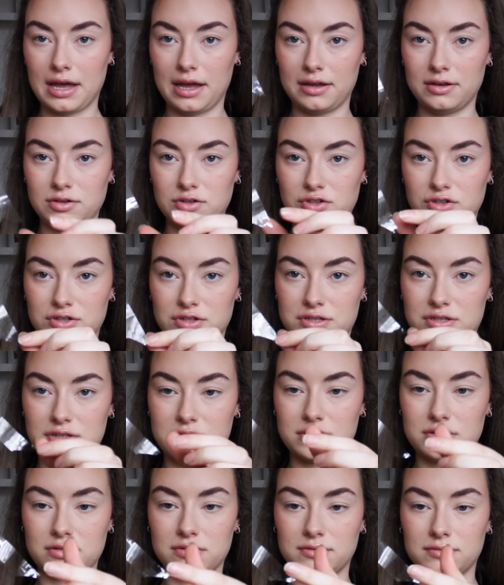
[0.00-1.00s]
and
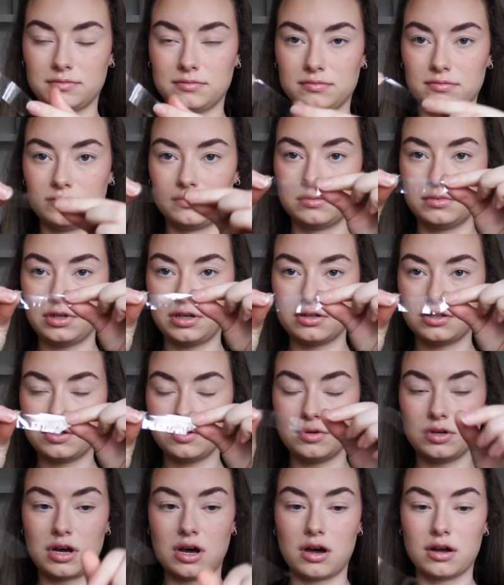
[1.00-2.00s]
just not
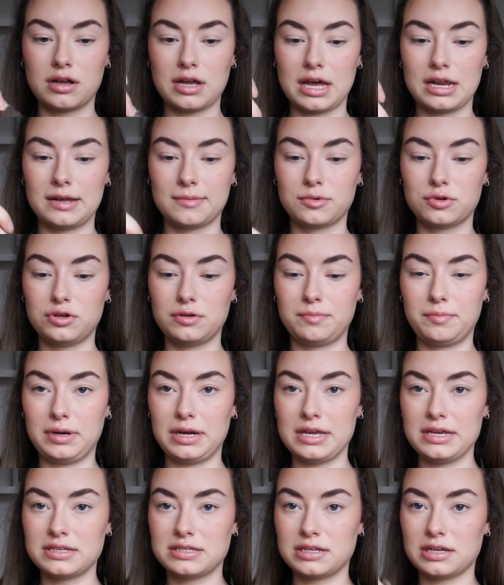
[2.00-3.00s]
too long, and I'm gonna
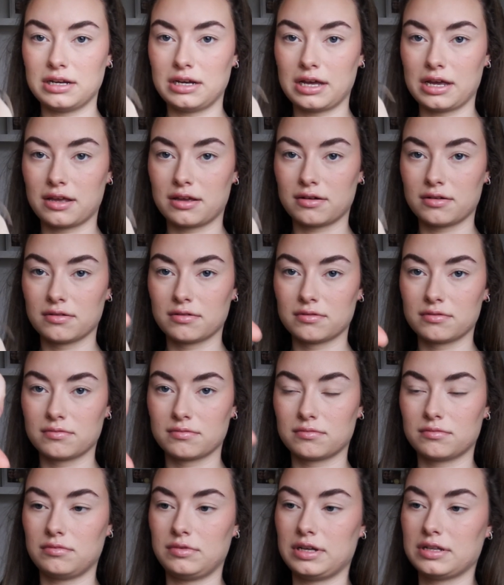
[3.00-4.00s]
place it like,
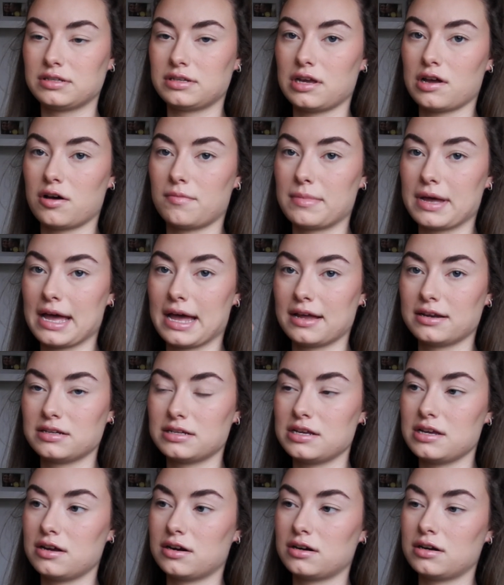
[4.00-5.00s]
let's say on my
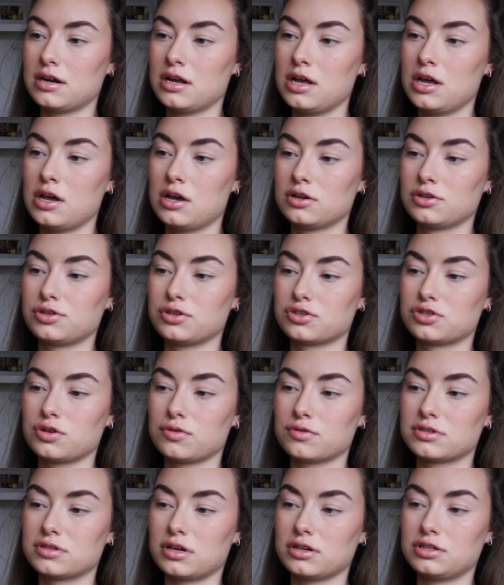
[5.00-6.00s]
hand here, just
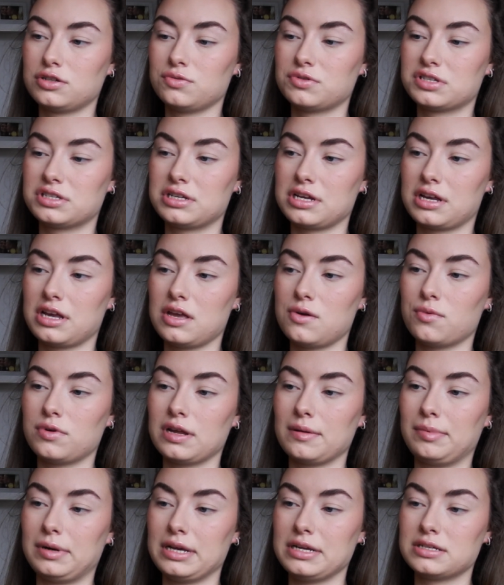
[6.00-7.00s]
so it's not too sticky
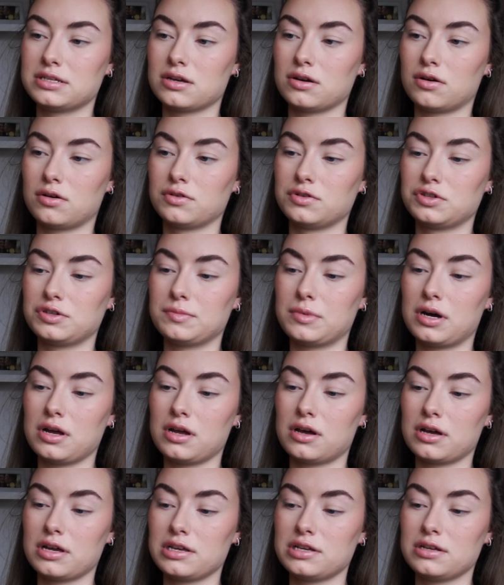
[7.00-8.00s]
when I place it under
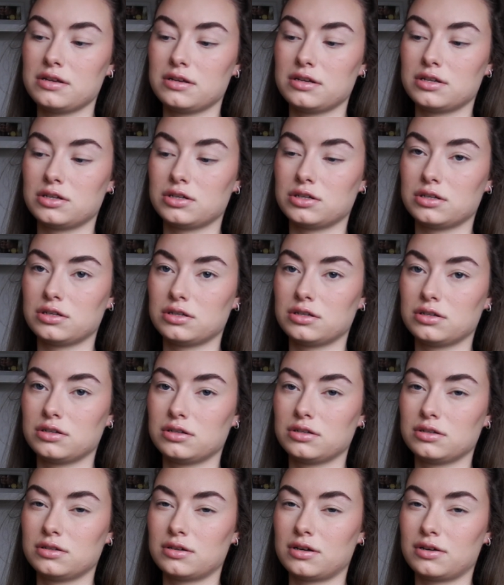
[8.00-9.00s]
my
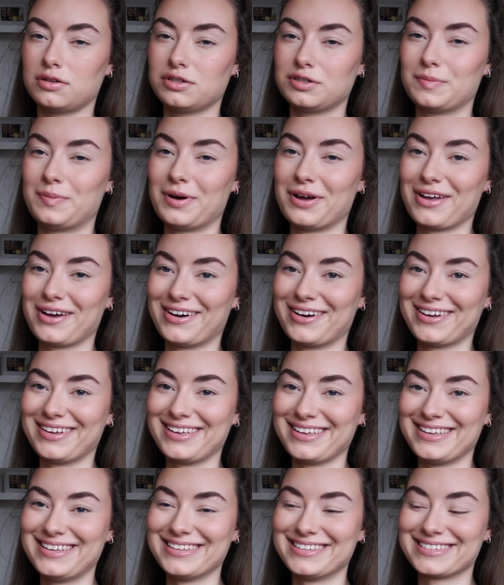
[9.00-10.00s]

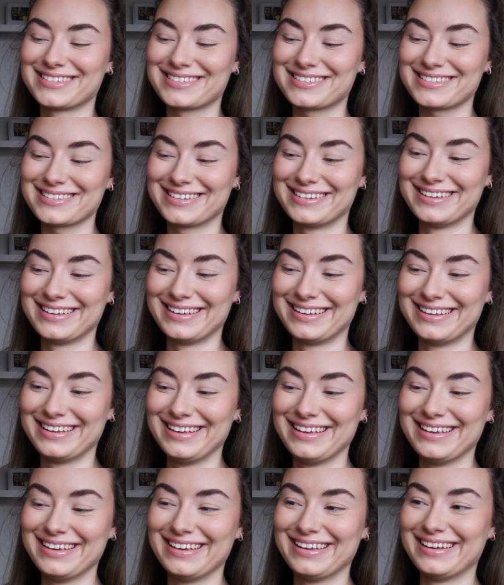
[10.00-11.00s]
eyes.
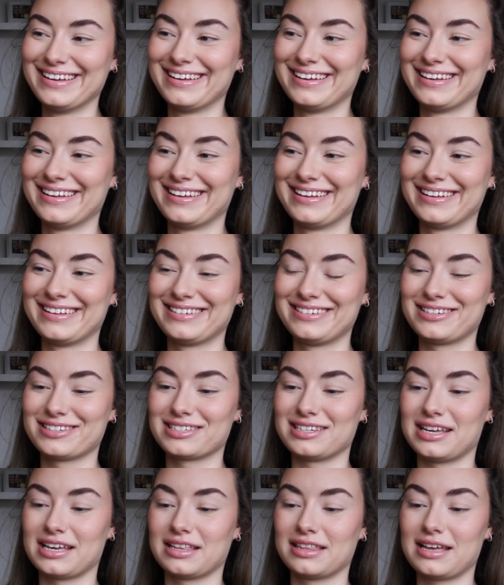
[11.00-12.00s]

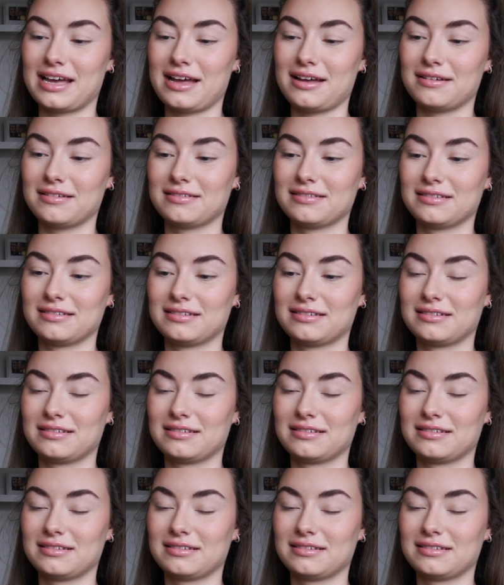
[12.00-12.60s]
Just like that.